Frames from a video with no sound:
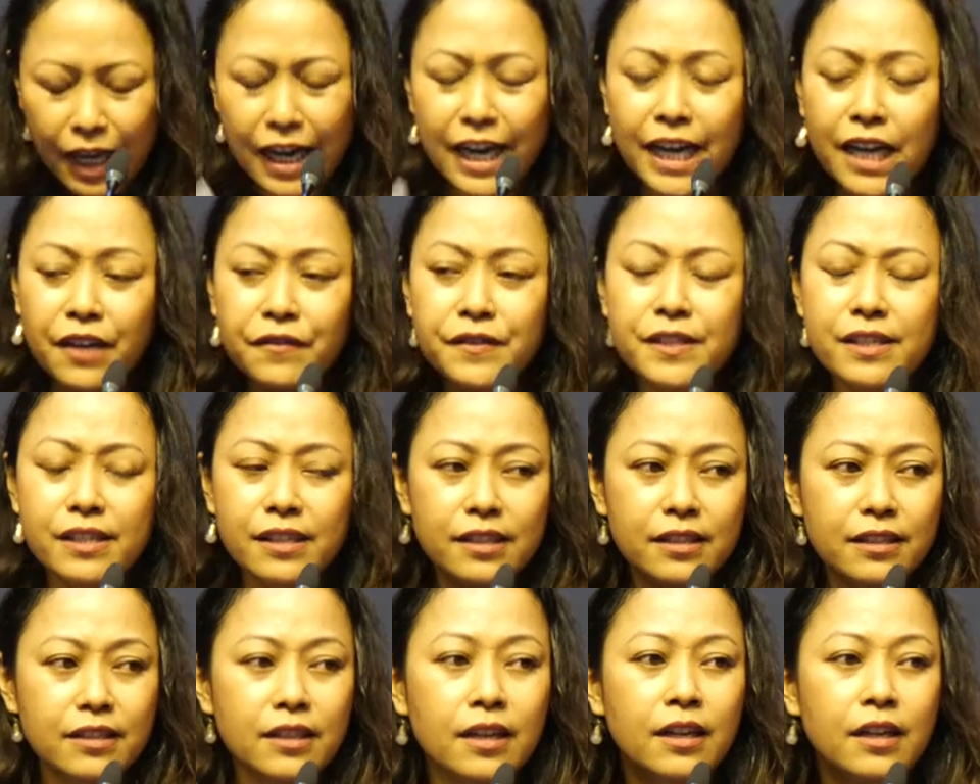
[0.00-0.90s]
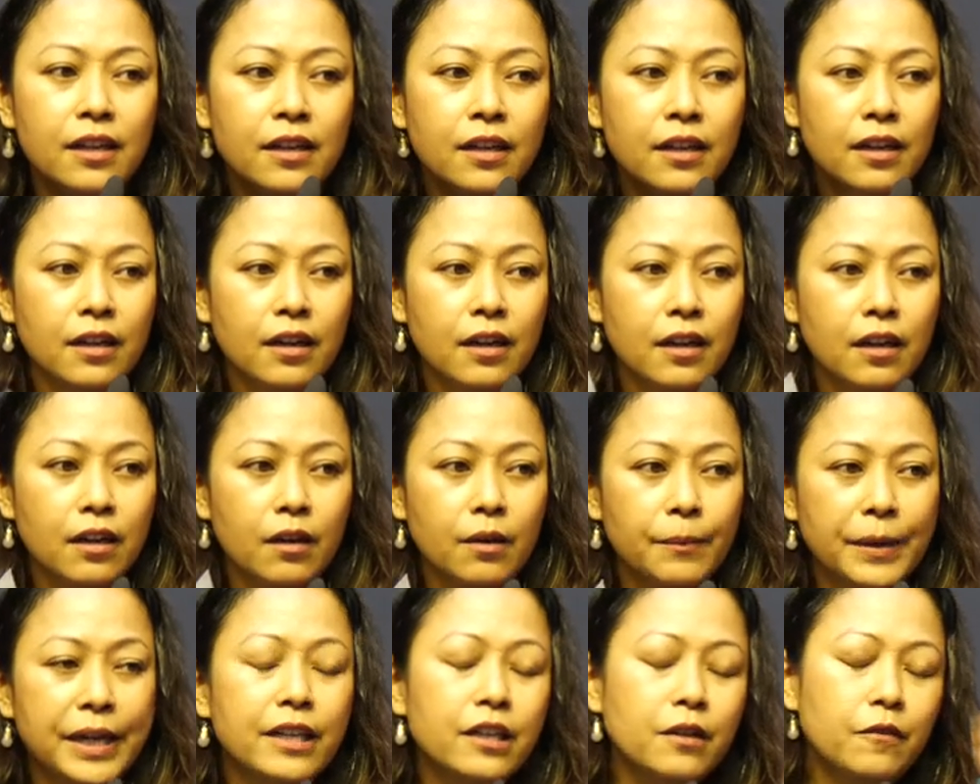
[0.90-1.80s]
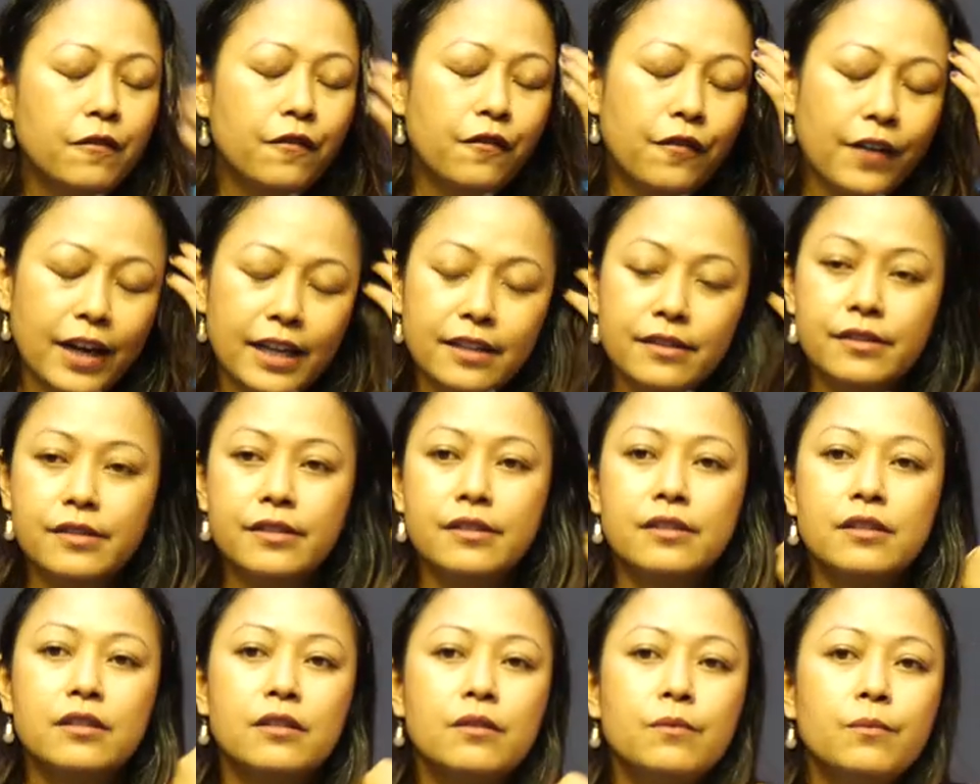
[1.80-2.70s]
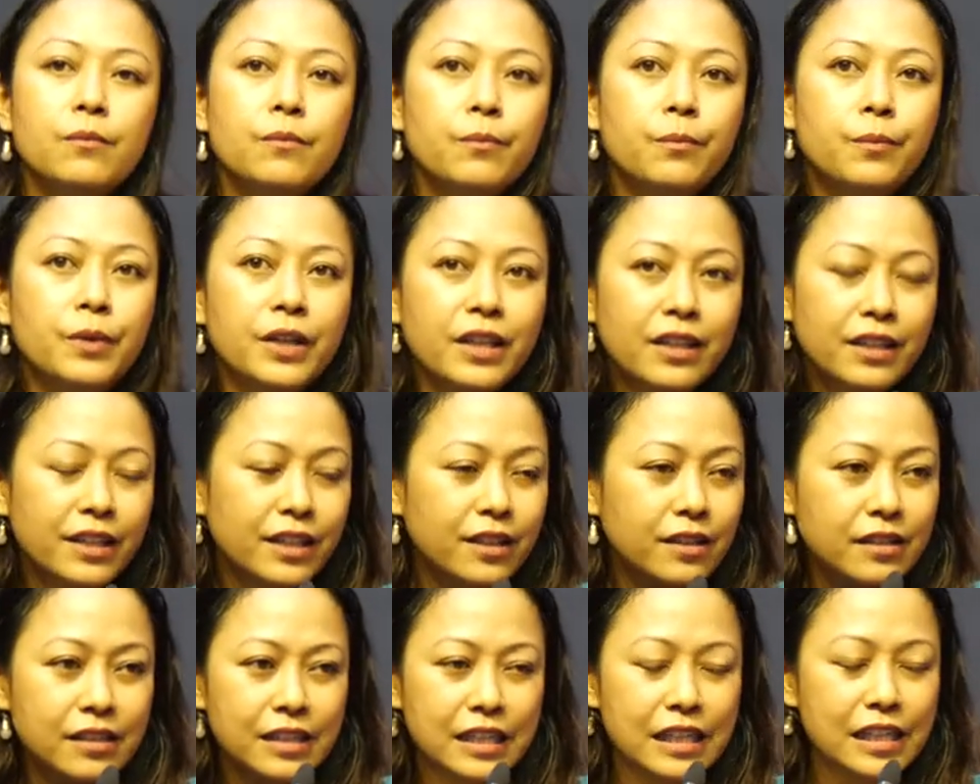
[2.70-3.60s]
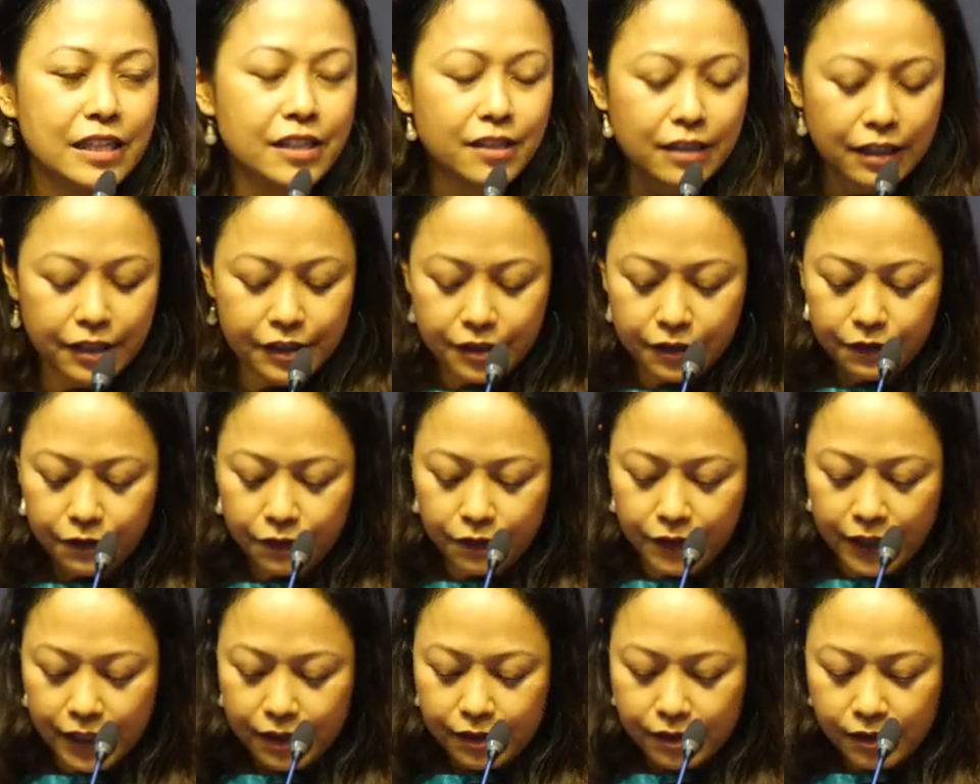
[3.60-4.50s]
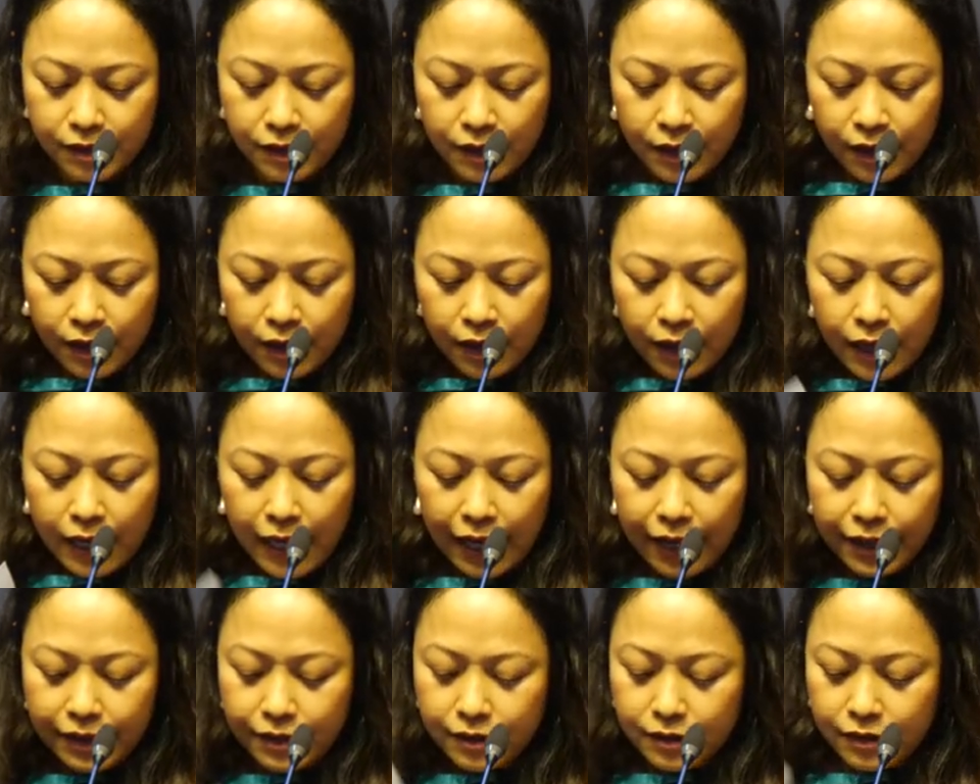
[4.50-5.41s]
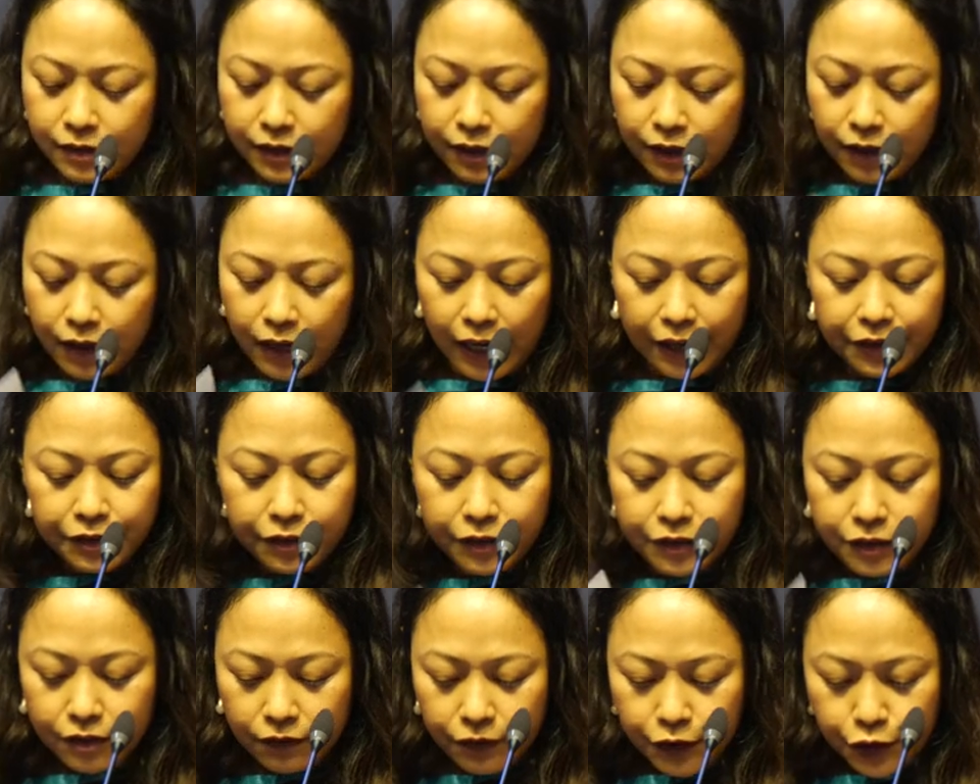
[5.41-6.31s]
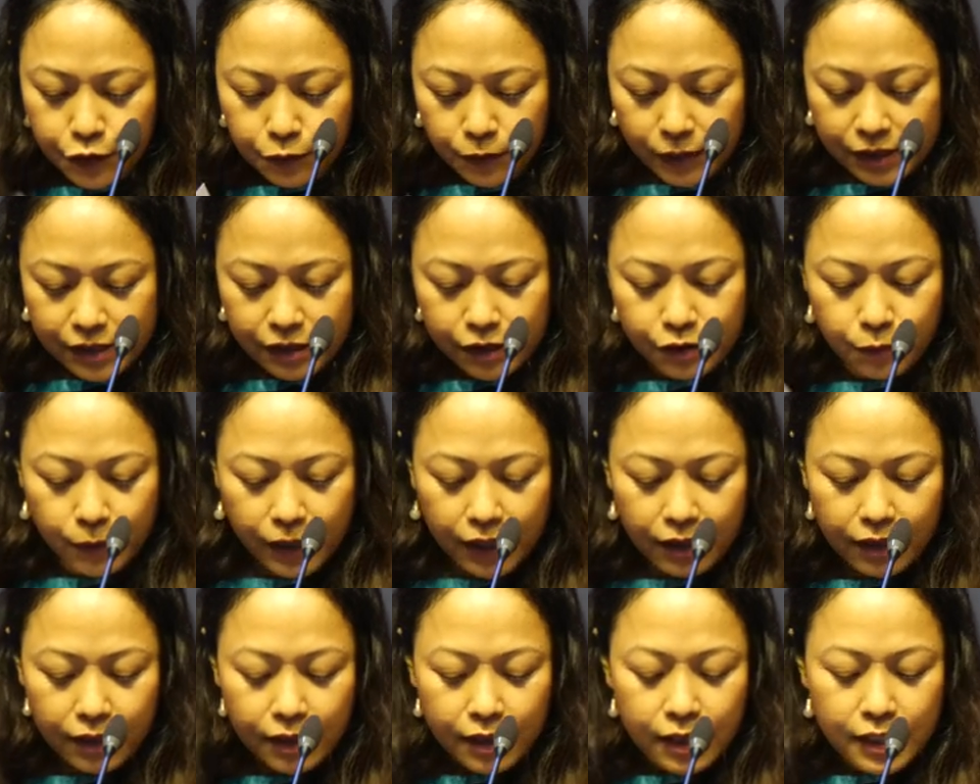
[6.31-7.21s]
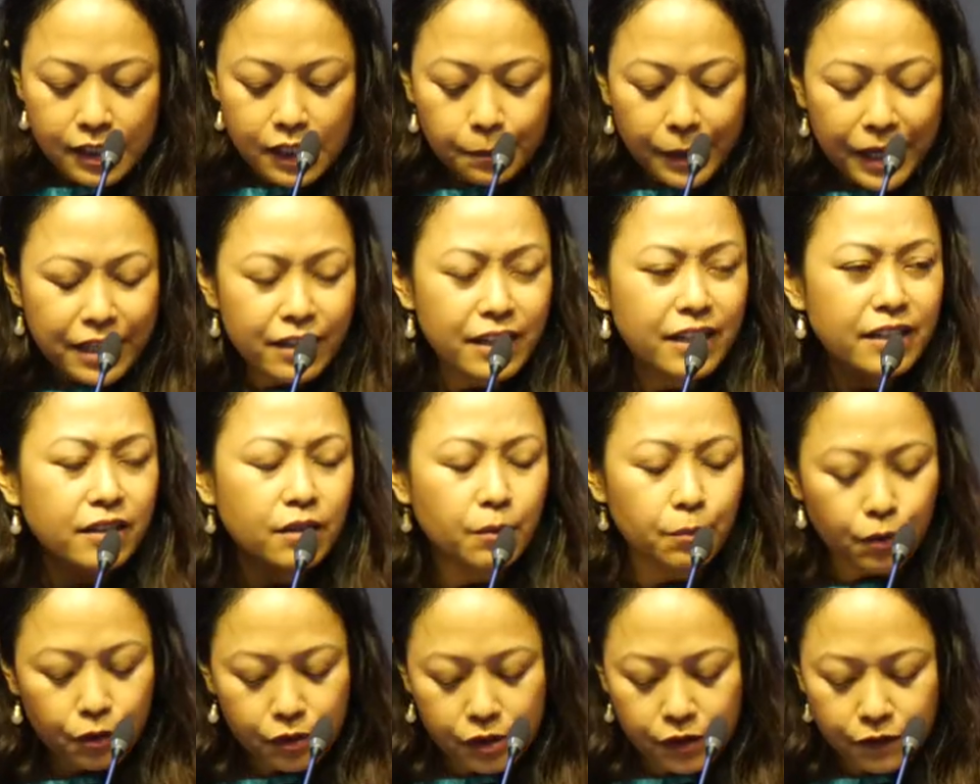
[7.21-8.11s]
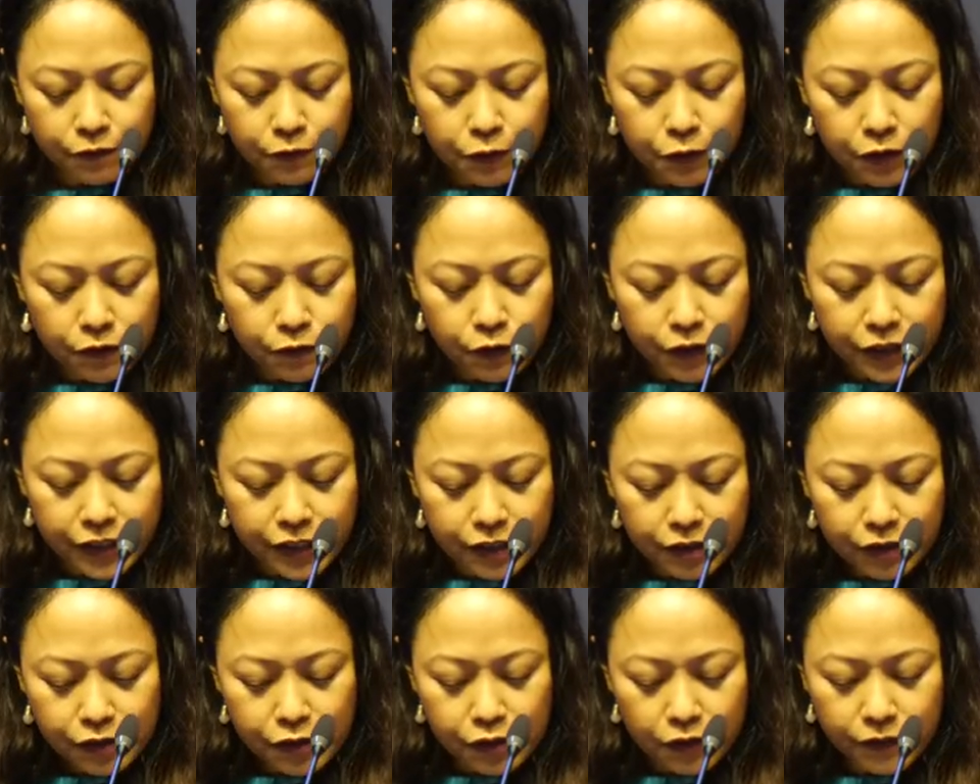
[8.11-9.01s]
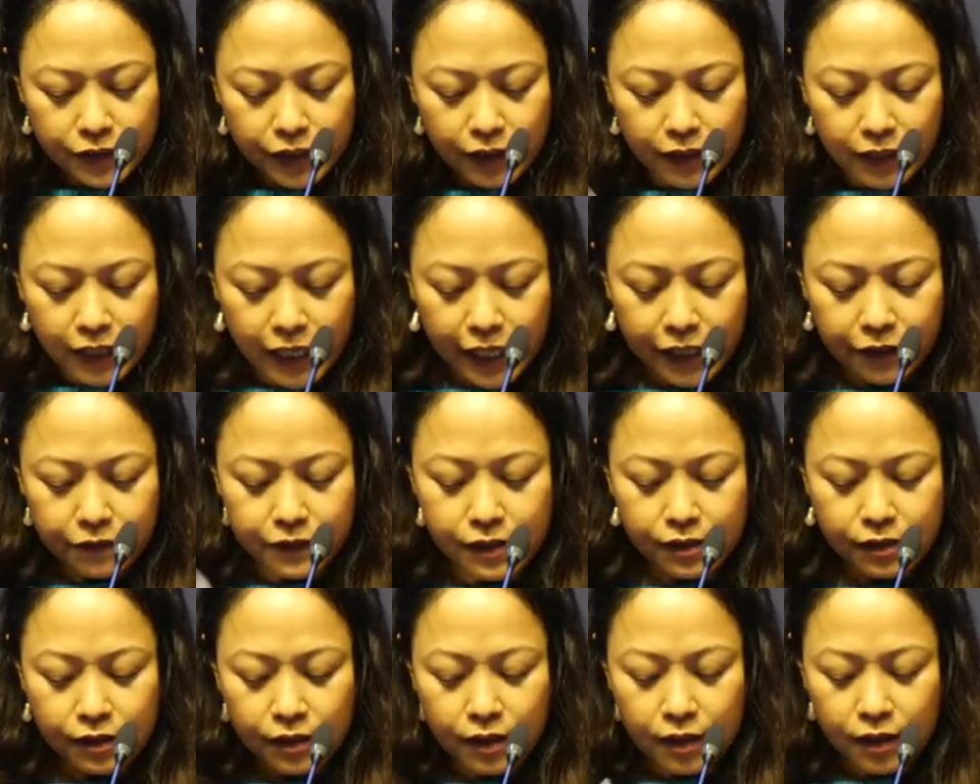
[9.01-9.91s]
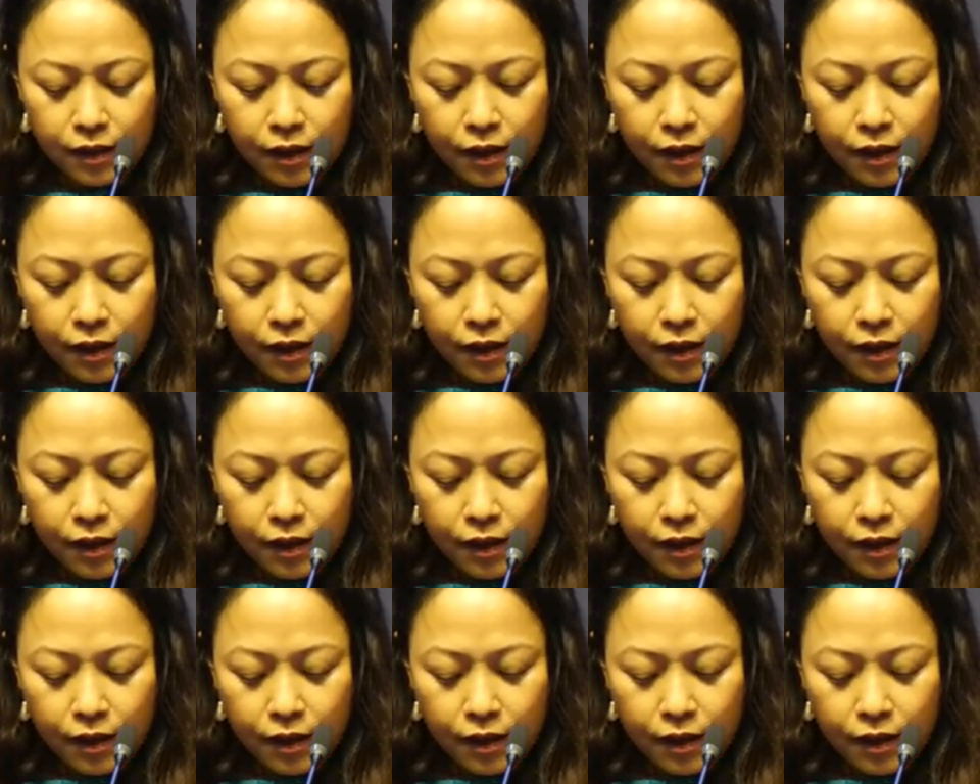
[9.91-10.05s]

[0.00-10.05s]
I have seen many friends, brilliant, intelligent friends, and other individuals as well, spending the most fruitful years of their lives,